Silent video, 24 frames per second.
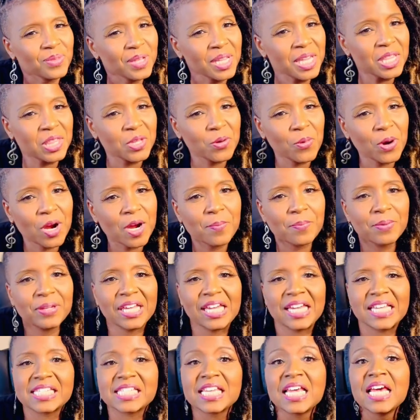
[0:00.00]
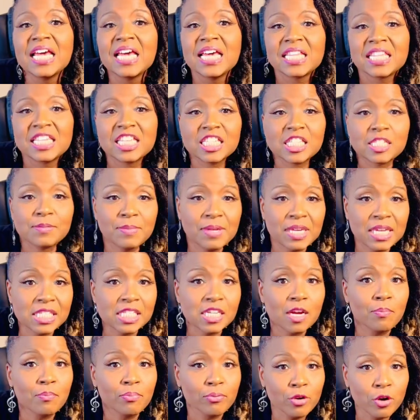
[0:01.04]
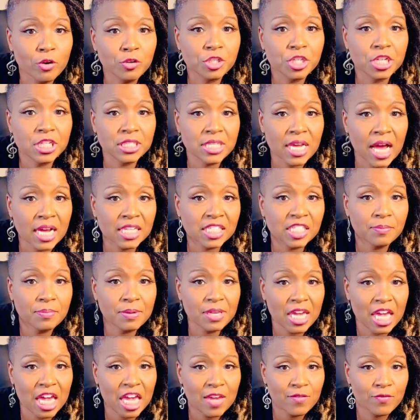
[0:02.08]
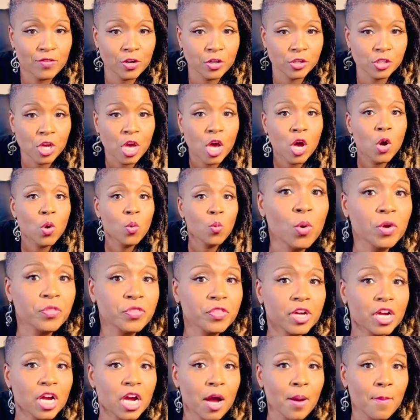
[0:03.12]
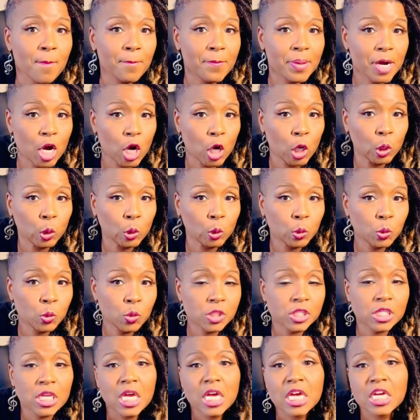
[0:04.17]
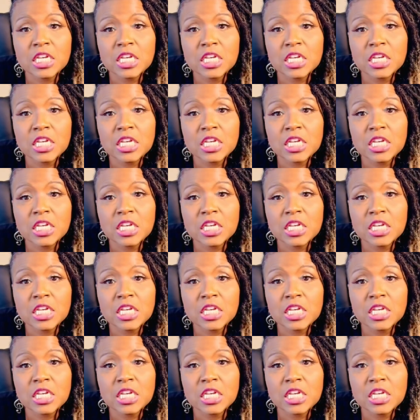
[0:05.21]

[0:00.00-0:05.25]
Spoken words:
In the workplace, this means approaching toxic behaviors with a composed,